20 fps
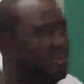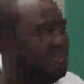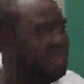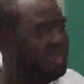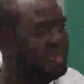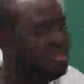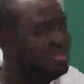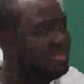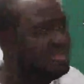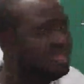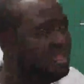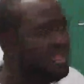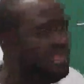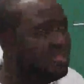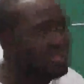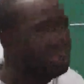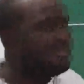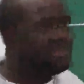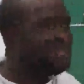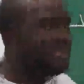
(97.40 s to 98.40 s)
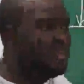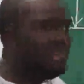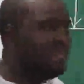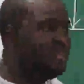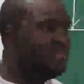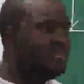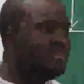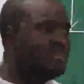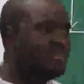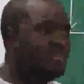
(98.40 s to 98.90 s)
we can think of
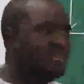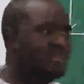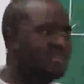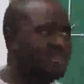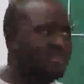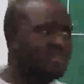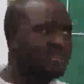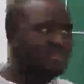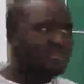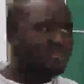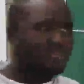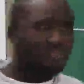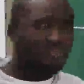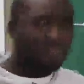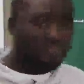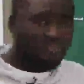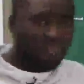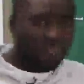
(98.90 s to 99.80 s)
speed as, for